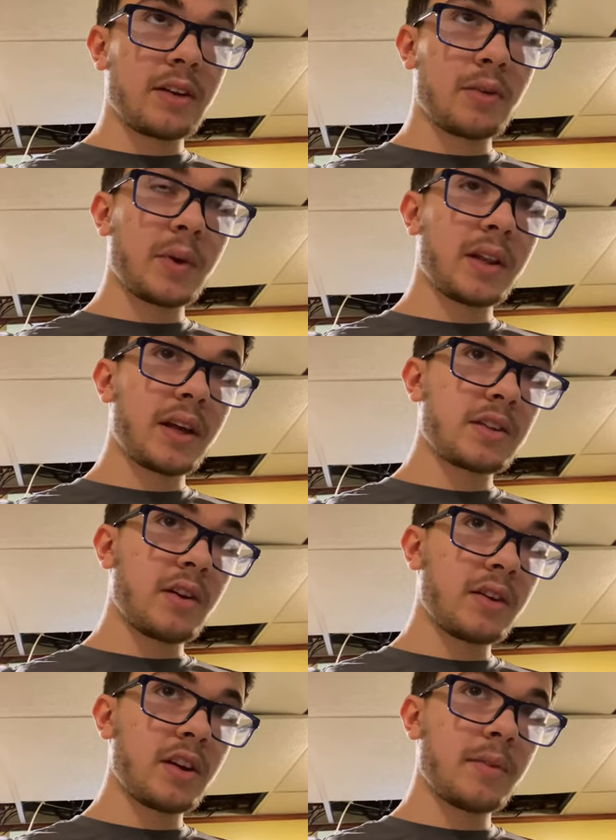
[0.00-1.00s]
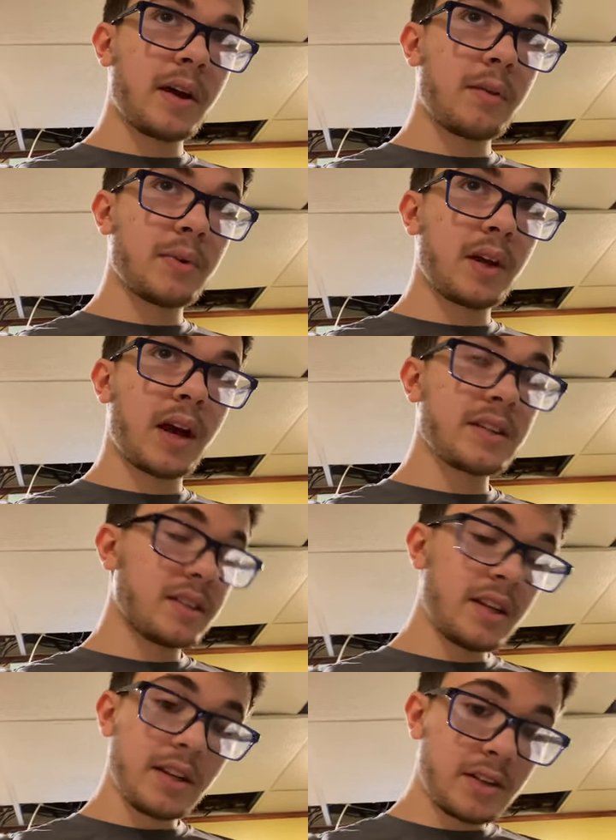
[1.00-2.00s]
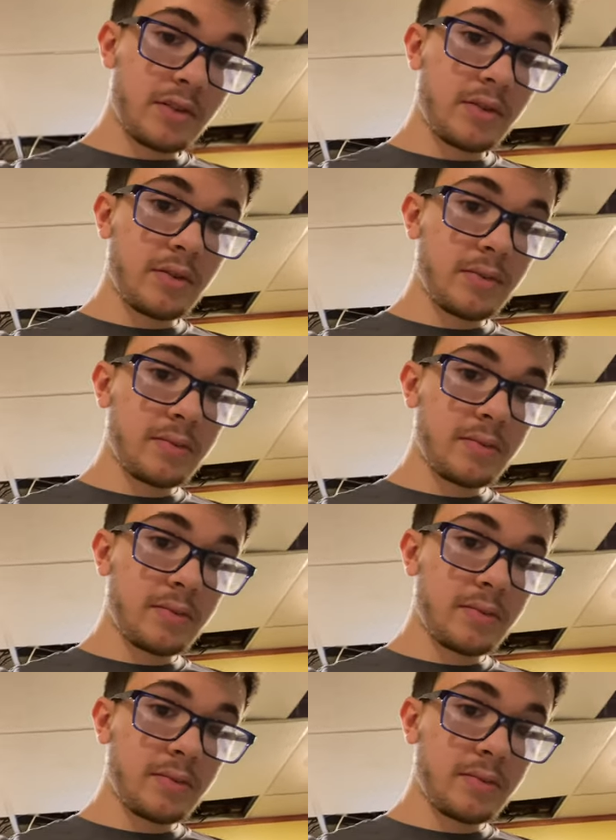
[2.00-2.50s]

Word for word: don't really like talking about, but I just need to,